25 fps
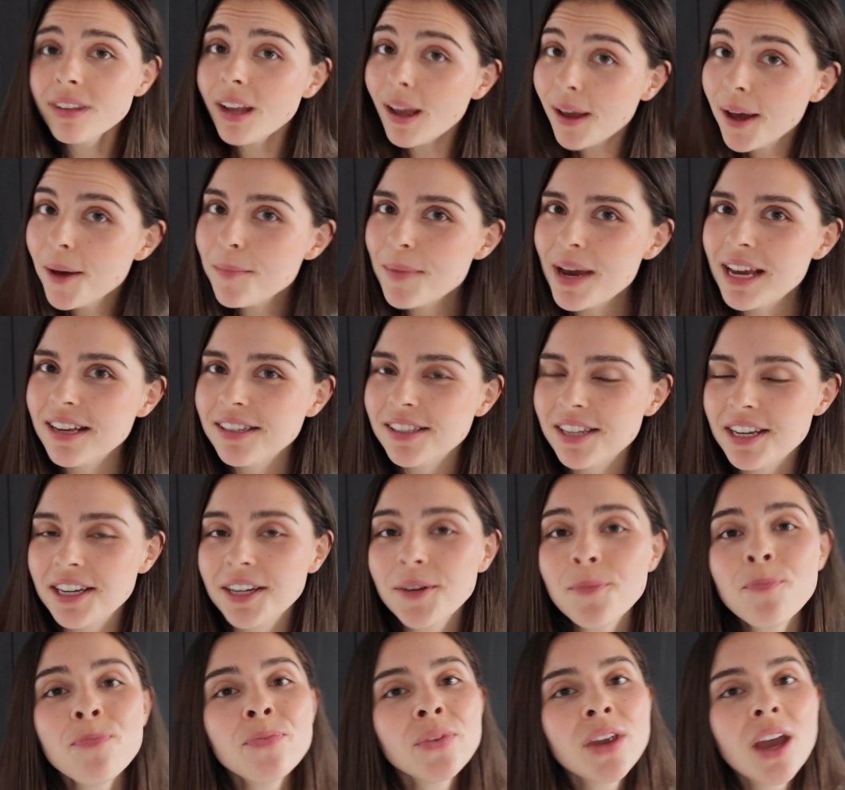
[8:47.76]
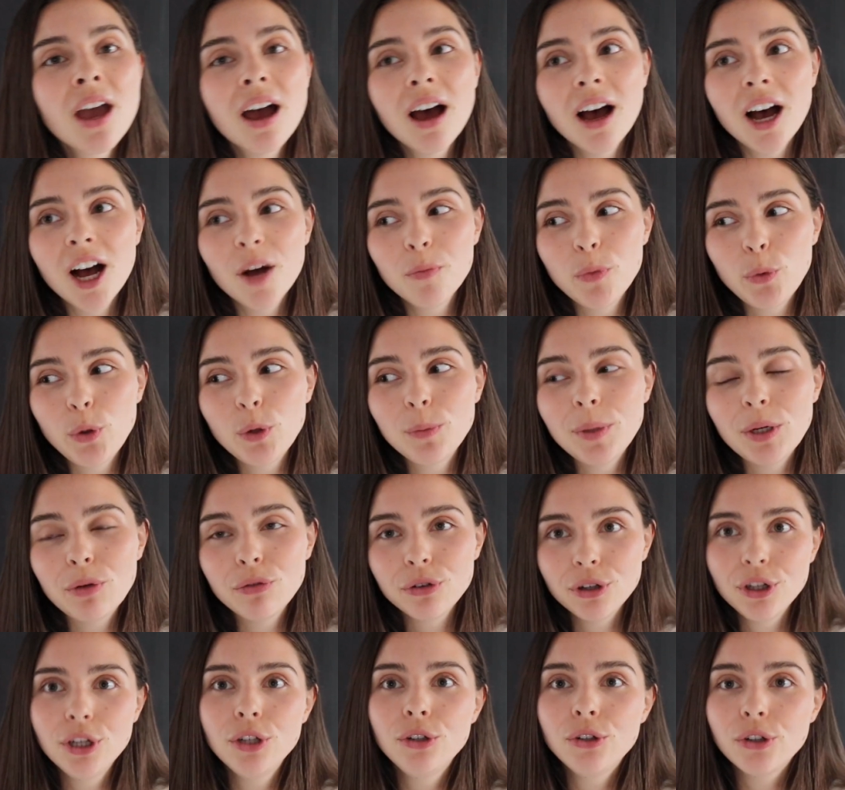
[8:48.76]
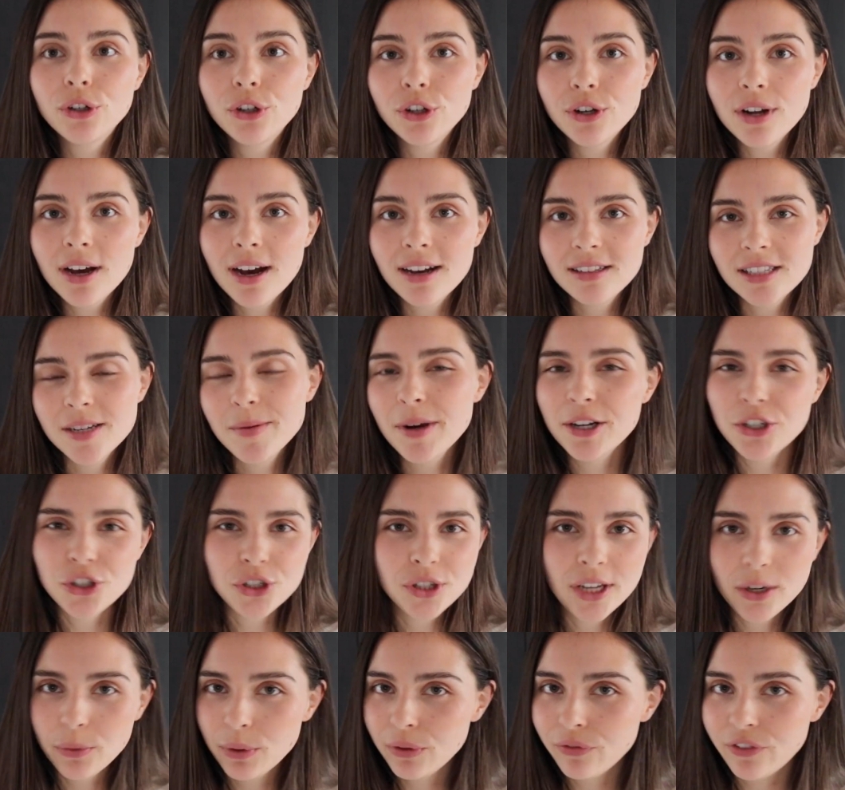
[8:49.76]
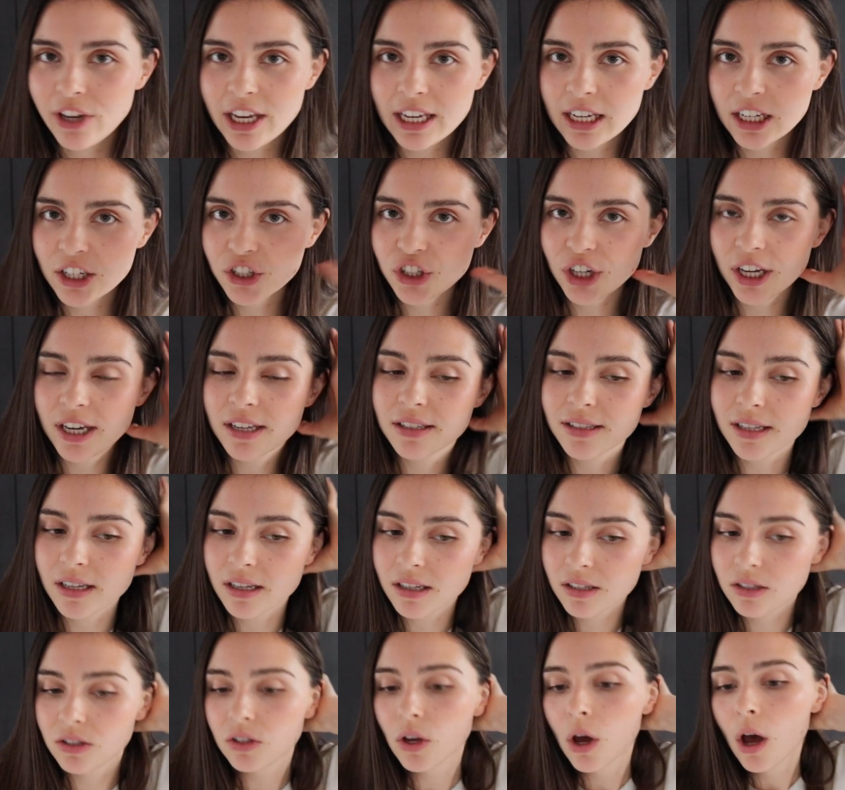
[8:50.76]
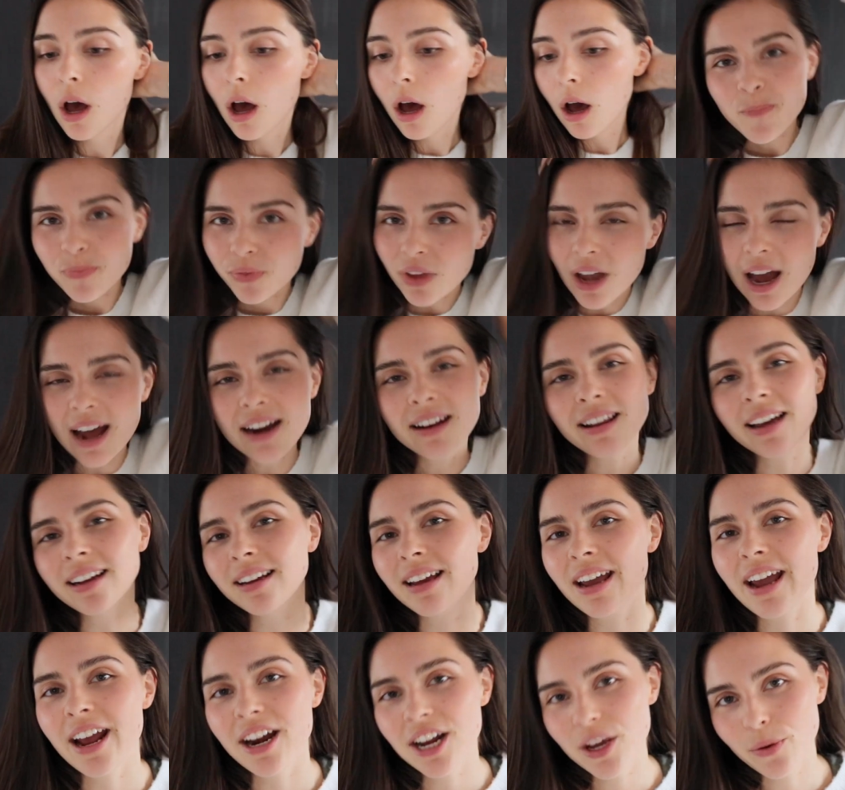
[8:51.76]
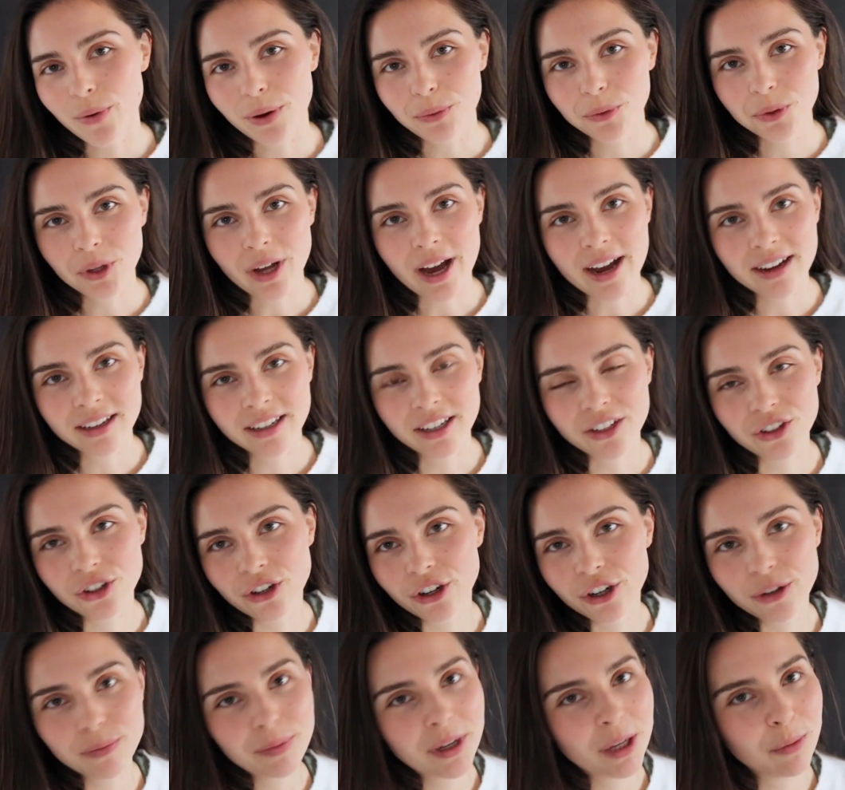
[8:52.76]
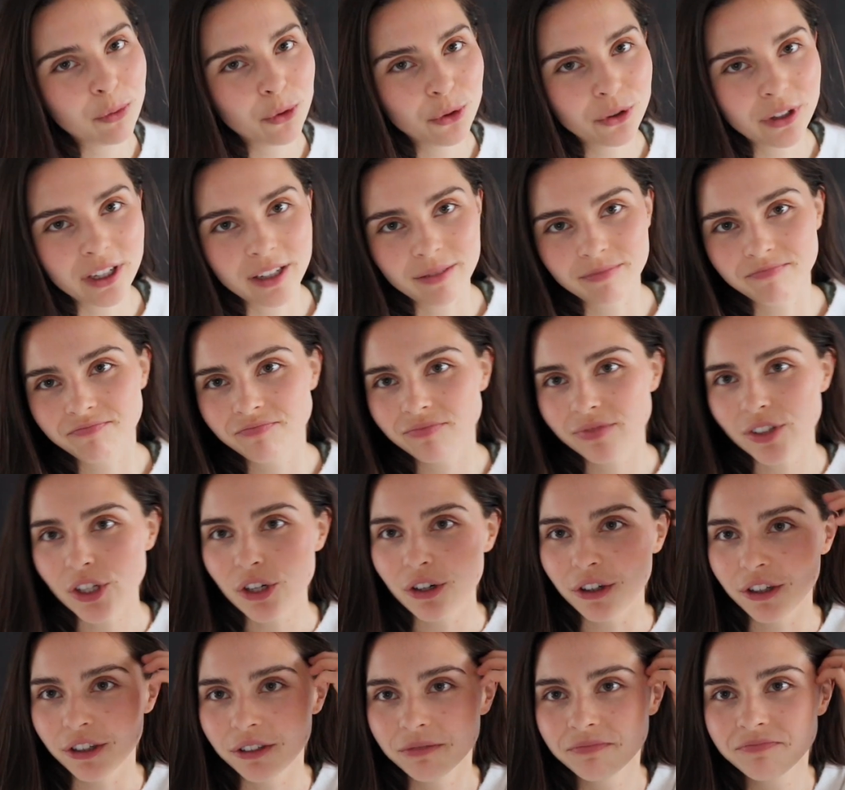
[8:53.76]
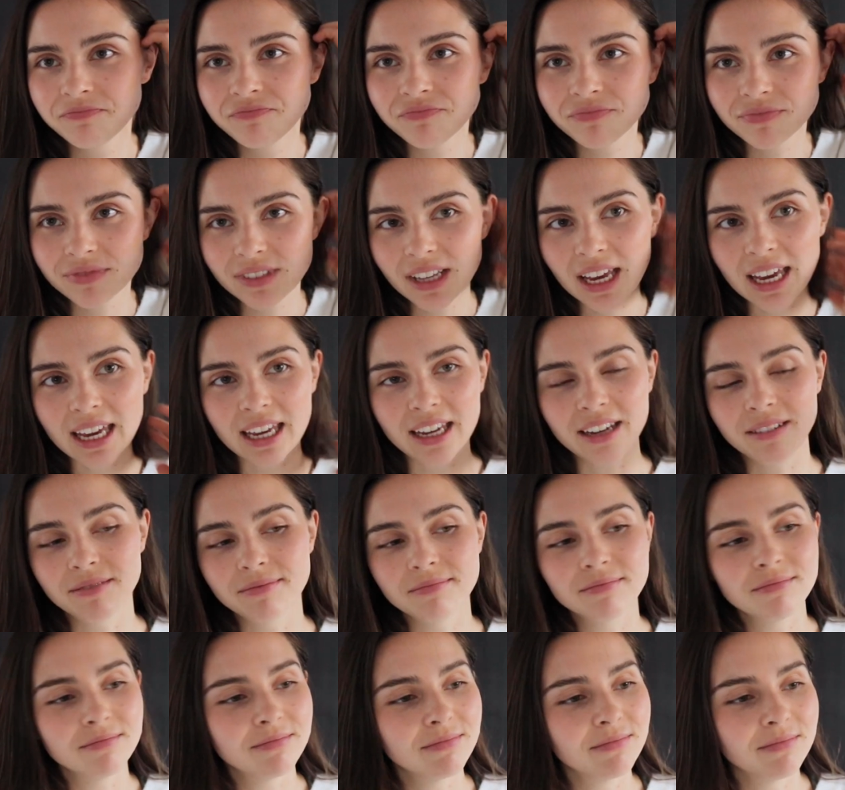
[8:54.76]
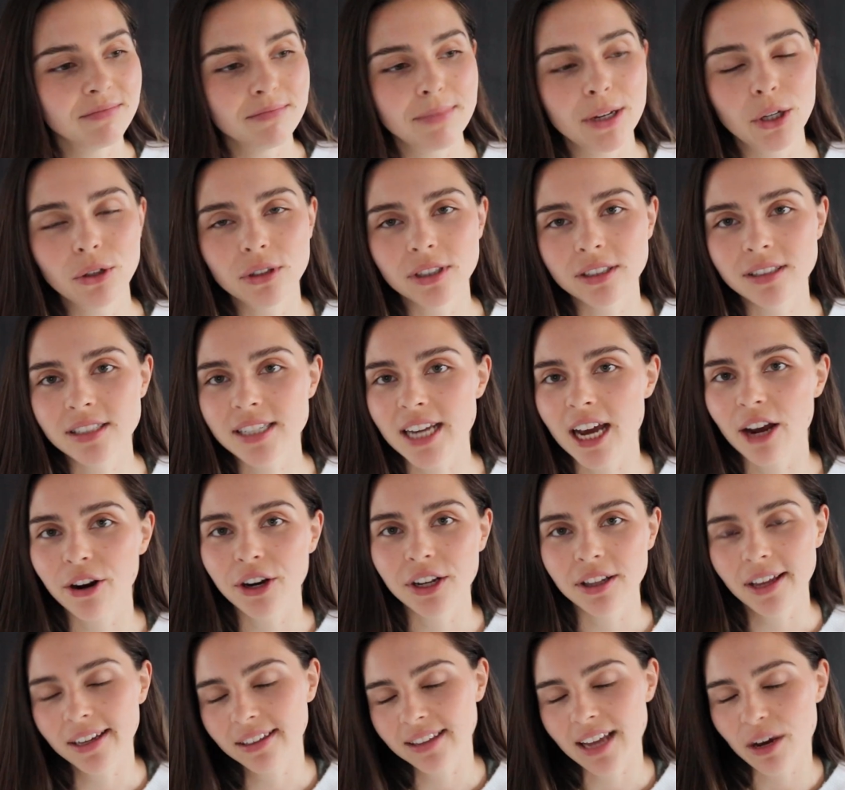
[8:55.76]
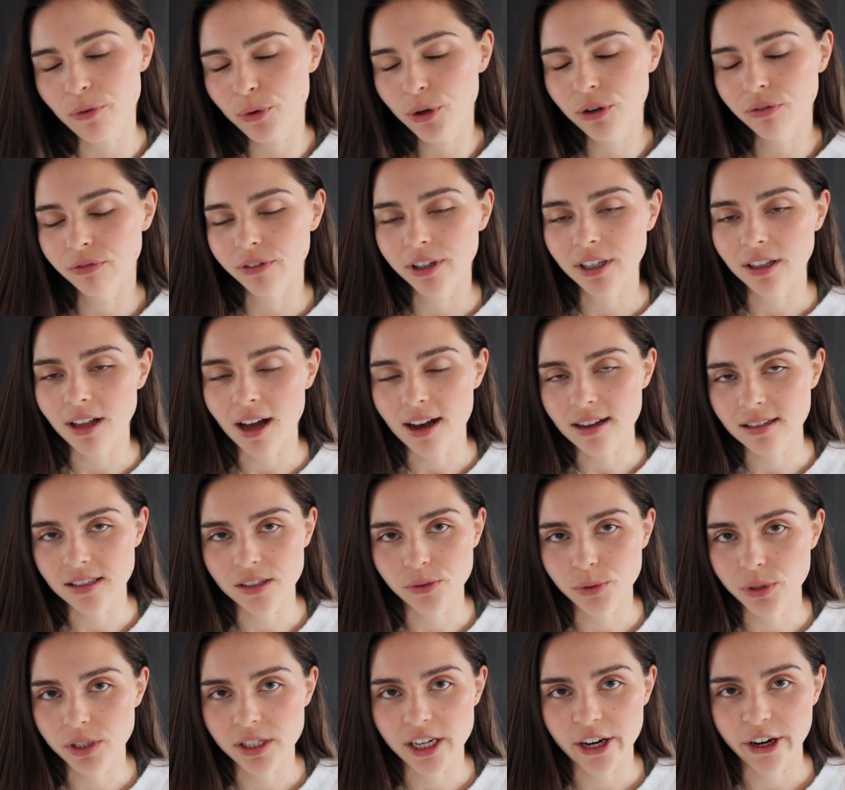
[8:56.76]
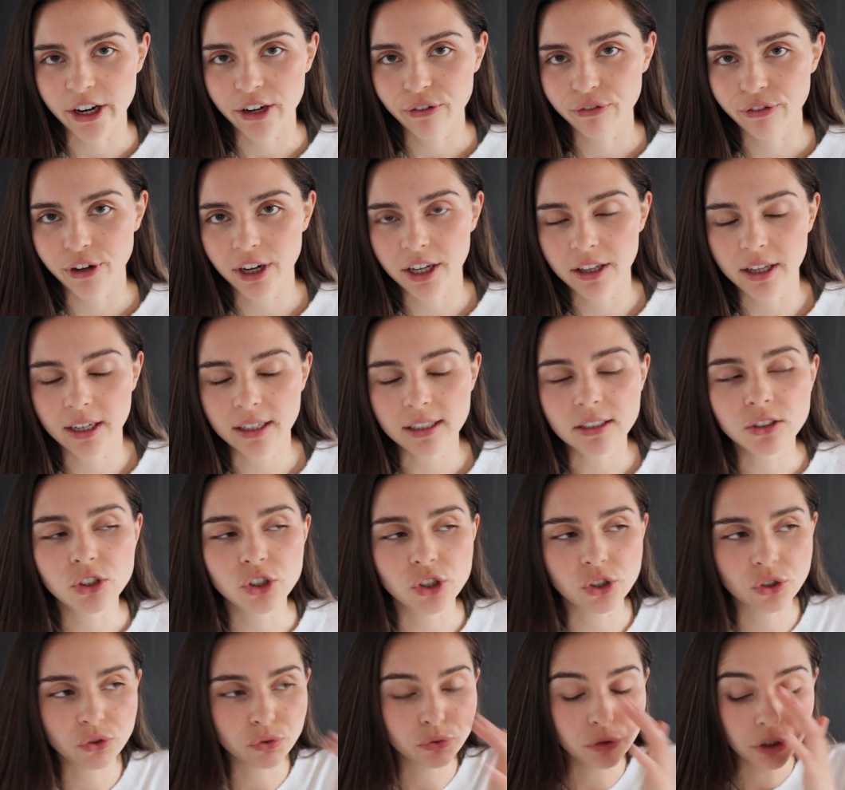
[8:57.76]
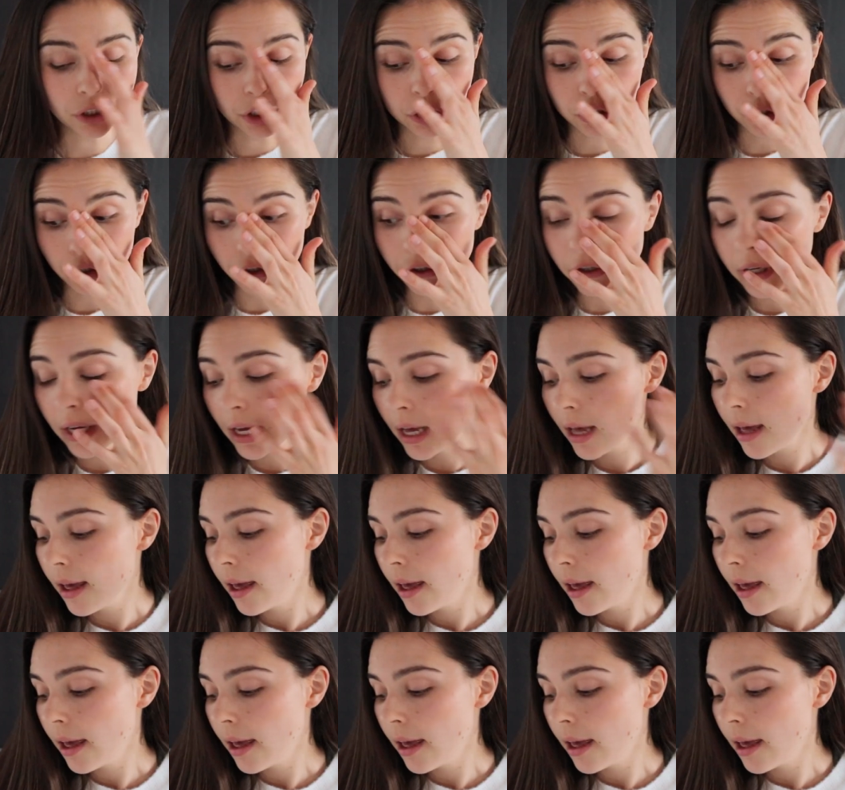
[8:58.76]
amazing. It would be really good, as I mentioned, like with vegan cheeses, and like anyone would like it. People that eat milk and dairy, like they wouldn't realize it was dairy free. Like it's just really good.